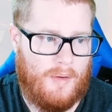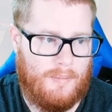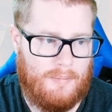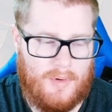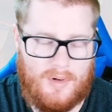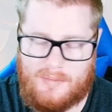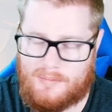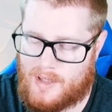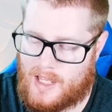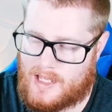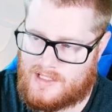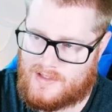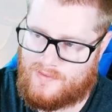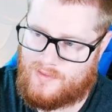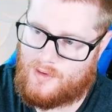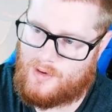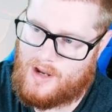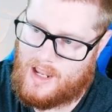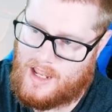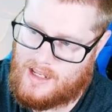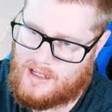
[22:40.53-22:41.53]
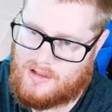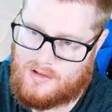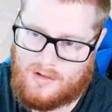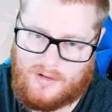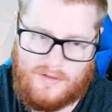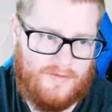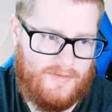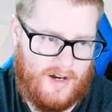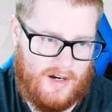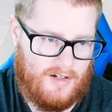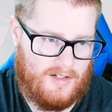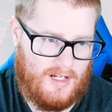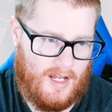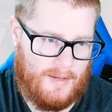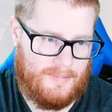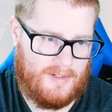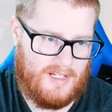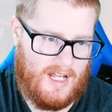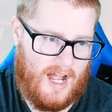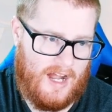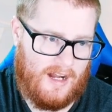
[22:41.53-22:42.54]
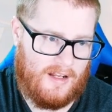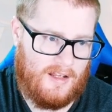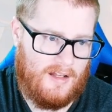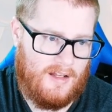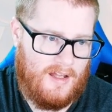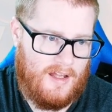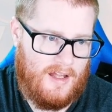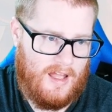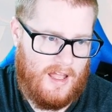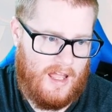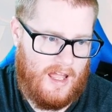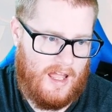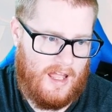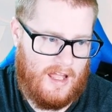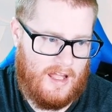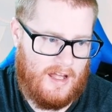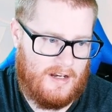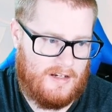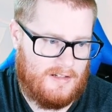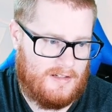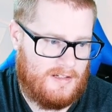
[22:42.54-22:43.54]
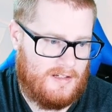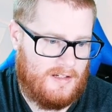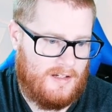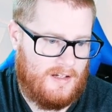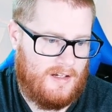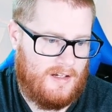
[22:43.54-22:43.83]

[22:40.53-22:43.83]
Moonblast for a good fairy type attack, and